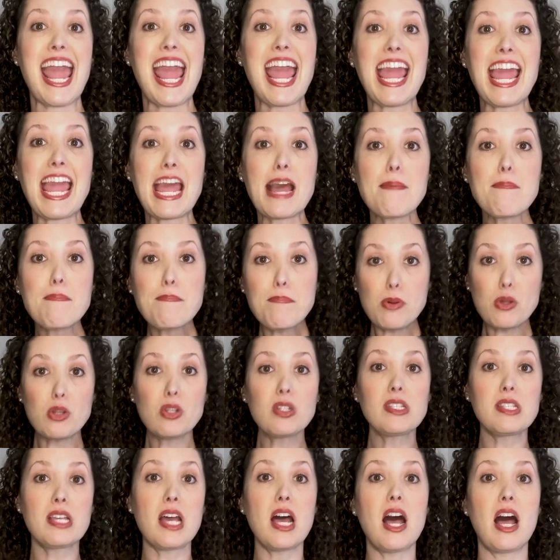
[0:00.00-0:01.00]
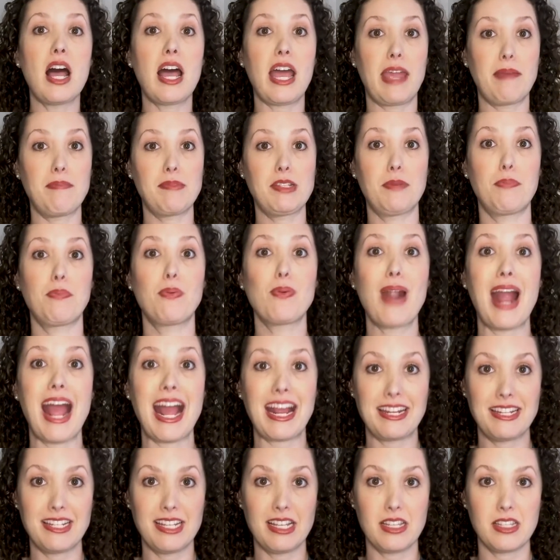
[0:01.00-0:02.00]
ample time to
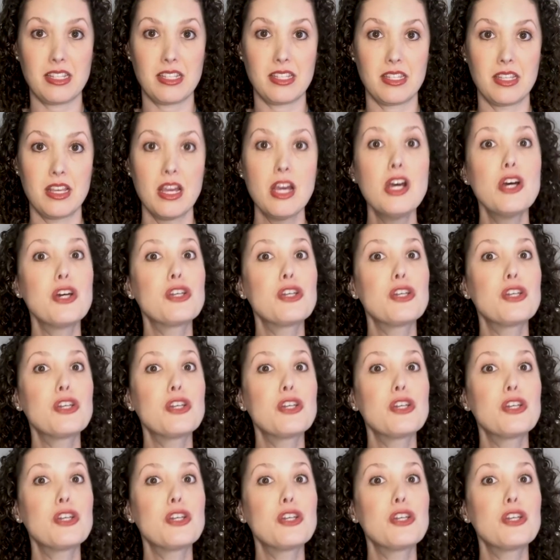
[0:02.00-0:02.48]
practice.